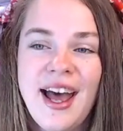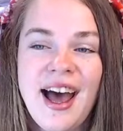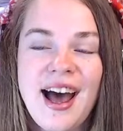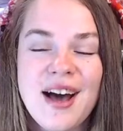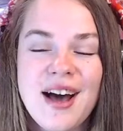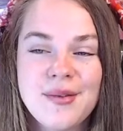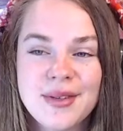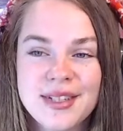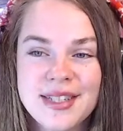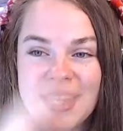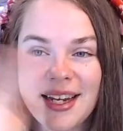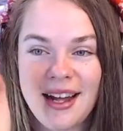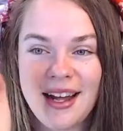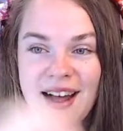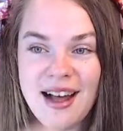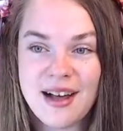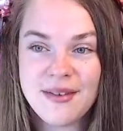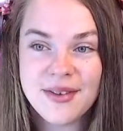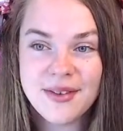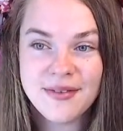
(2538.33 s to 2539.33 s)
I would have said
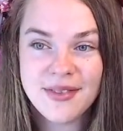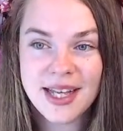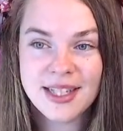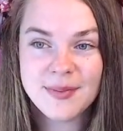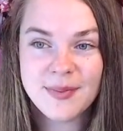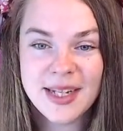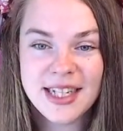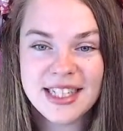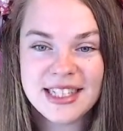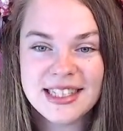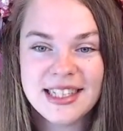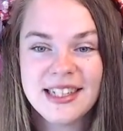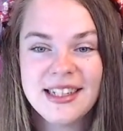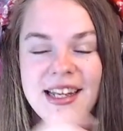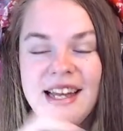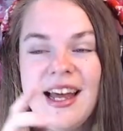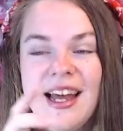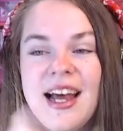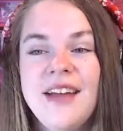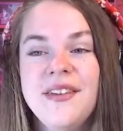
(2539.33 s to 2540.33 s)
half of that spacing,
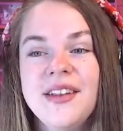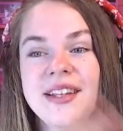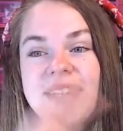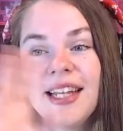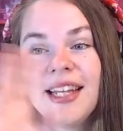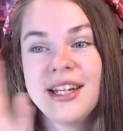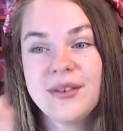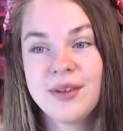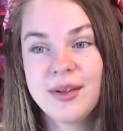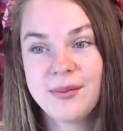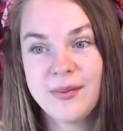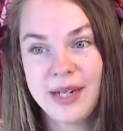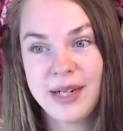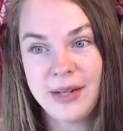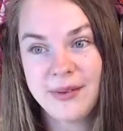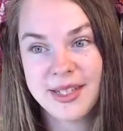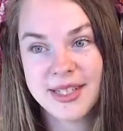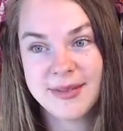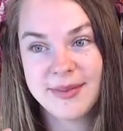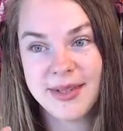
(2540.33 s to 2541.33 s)
and then later on when I
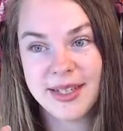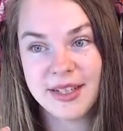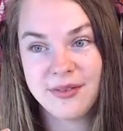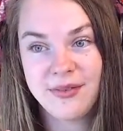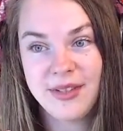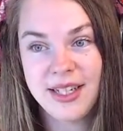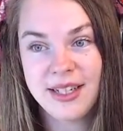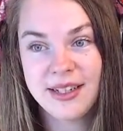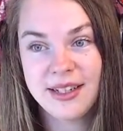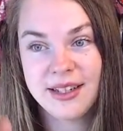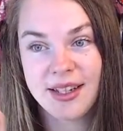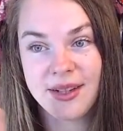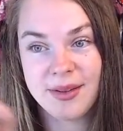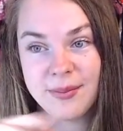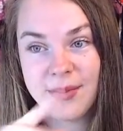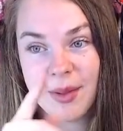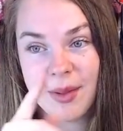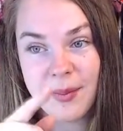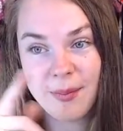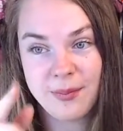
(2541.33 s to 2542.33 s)
went to make the feet,
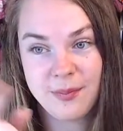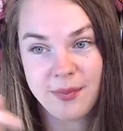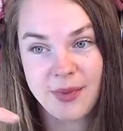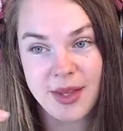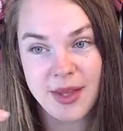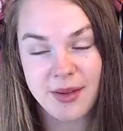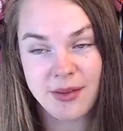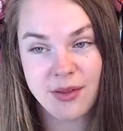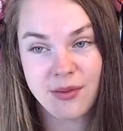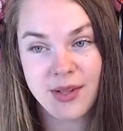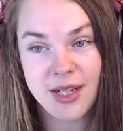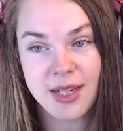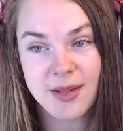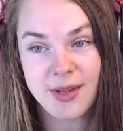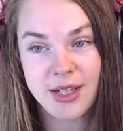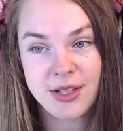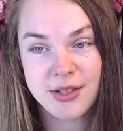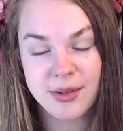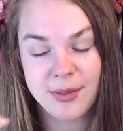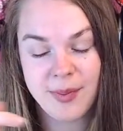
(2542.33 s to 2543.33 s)
the
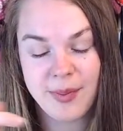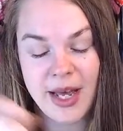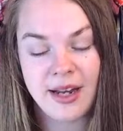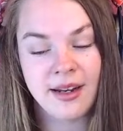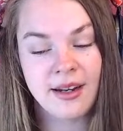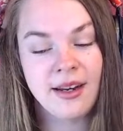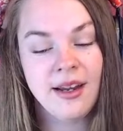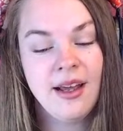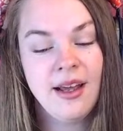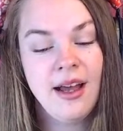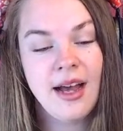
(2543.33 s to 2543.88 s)
three-dimensional pattern,